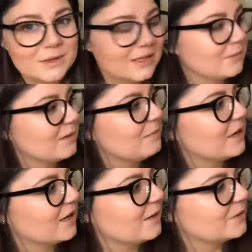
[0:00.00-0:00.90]
month I'm gonna be
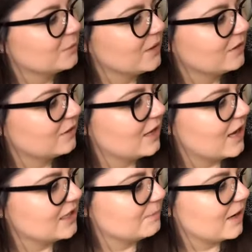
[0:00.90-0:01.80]
picking up Sweet Little
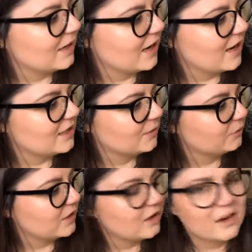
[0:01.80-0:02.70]
Lies by Kaz
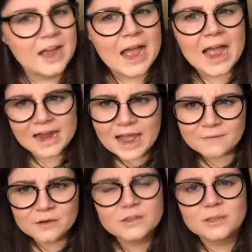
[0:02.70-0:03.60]
Freer. I
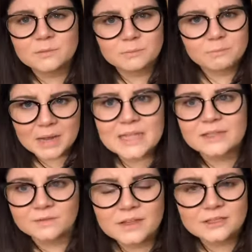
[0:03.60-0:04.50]
have heard some
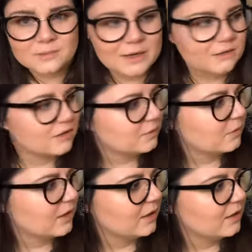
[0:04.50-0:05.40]
positive things about this
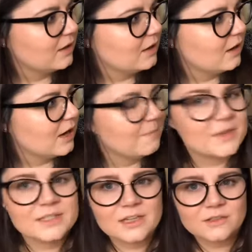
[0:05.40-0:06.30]
one.
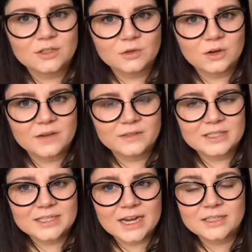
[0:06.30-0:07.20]
This tells a story of a
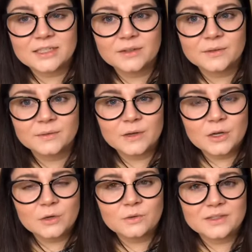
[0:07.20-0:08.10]
detective
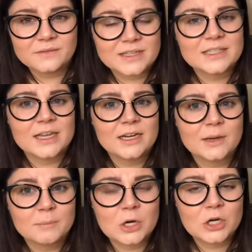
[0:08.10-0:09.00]
who's investigating
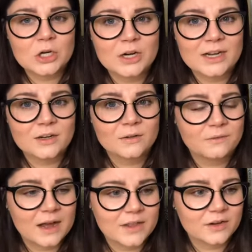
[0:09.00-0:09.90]
a murder, and her
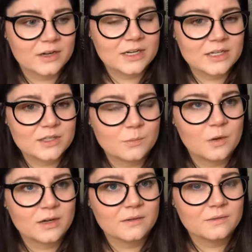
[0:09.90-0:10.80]
father is
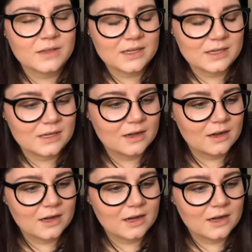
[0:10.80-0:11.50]
one of the